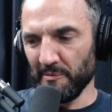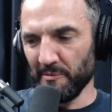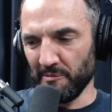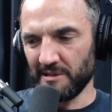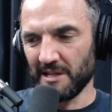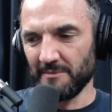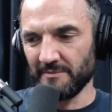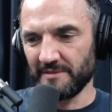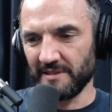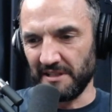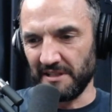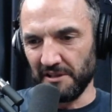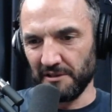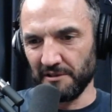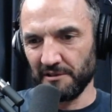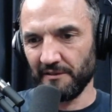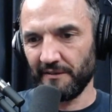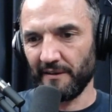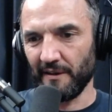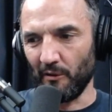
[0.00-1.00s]
people come to
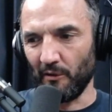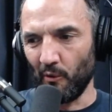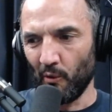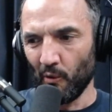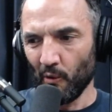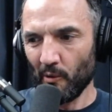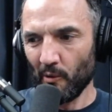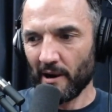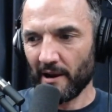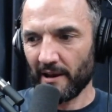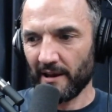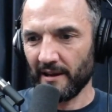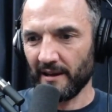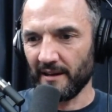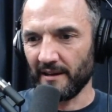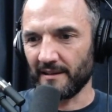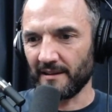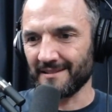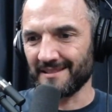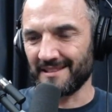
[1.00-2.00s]
you, they're
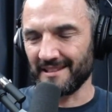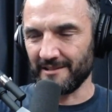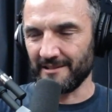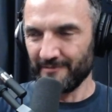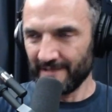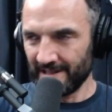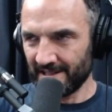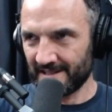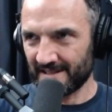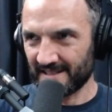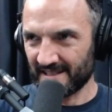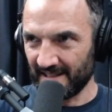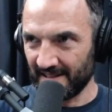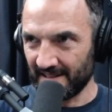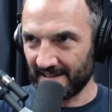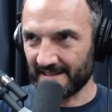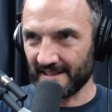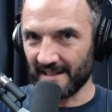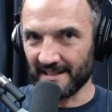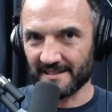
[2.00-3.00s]
already de-risked in
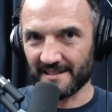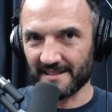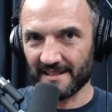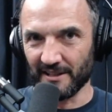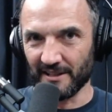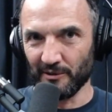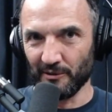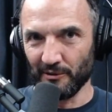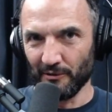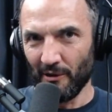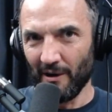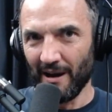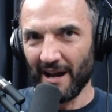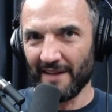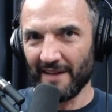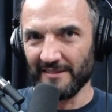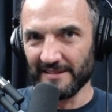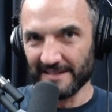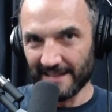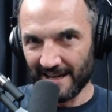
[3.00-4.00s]
the sense that you're not
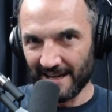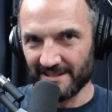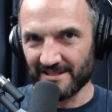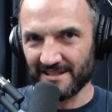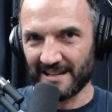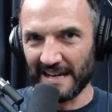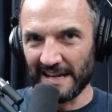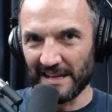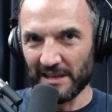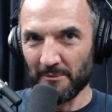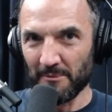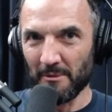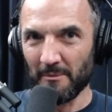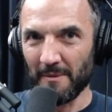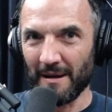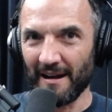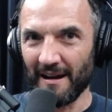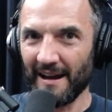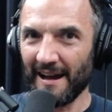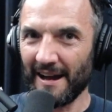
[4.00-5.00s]
having to educate them
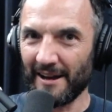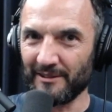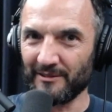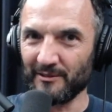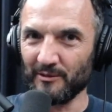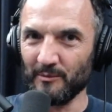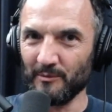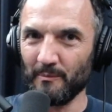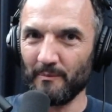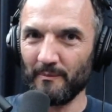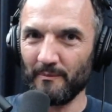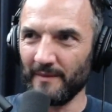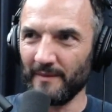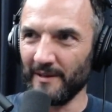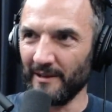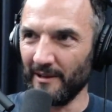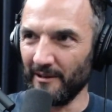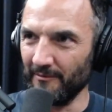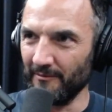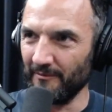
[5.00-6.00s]
about how to do
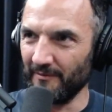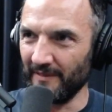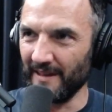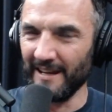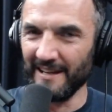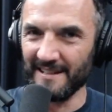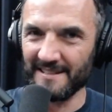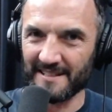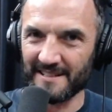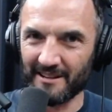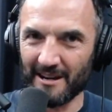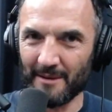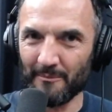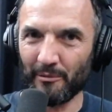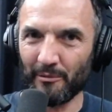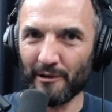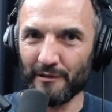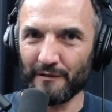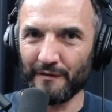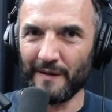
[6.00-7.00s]
their Instagram
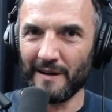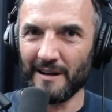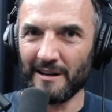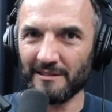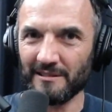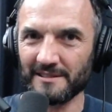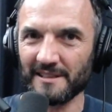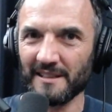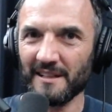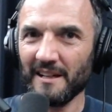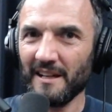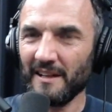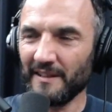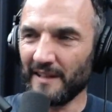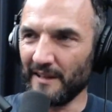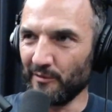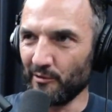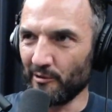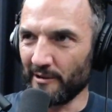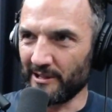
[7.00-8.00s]
profiles.
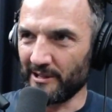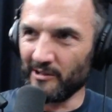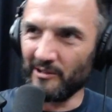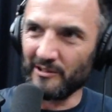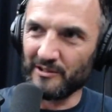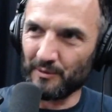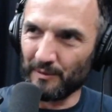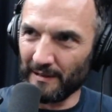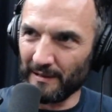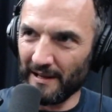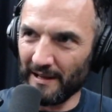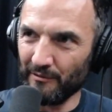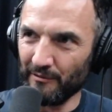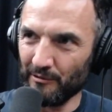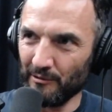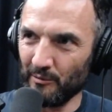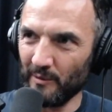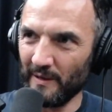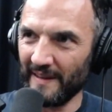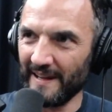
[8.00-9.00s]
They've already got to a
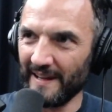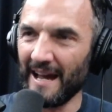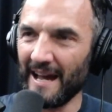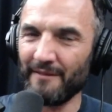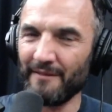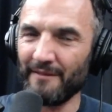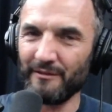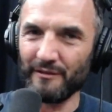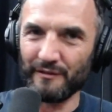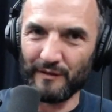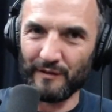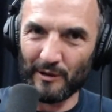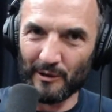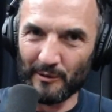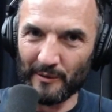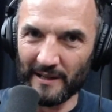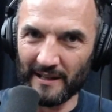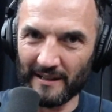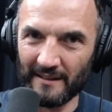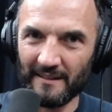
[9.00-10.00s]
level where they have a
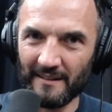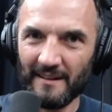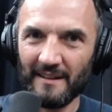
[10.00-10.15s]
following.